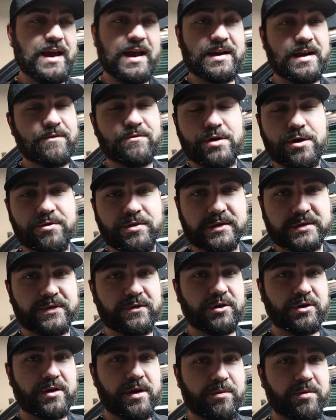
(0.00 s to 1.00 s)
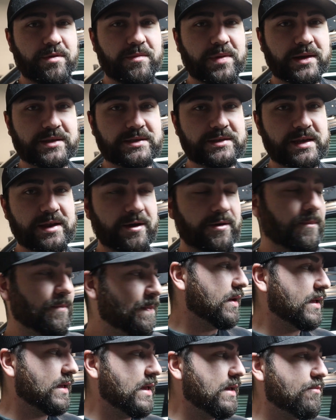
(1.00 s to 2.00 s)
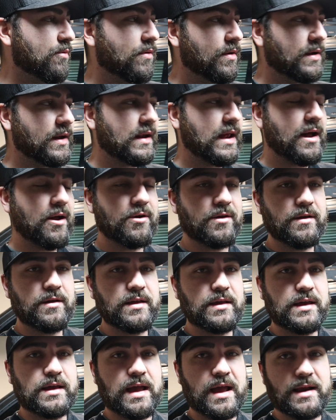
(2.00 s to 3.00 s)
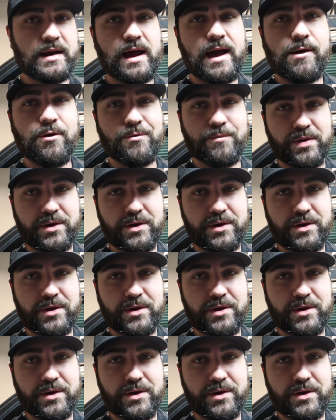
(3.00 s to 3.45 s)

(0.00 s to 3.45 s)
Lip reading: and I've known this for a couple months now. But he pointed out, and I will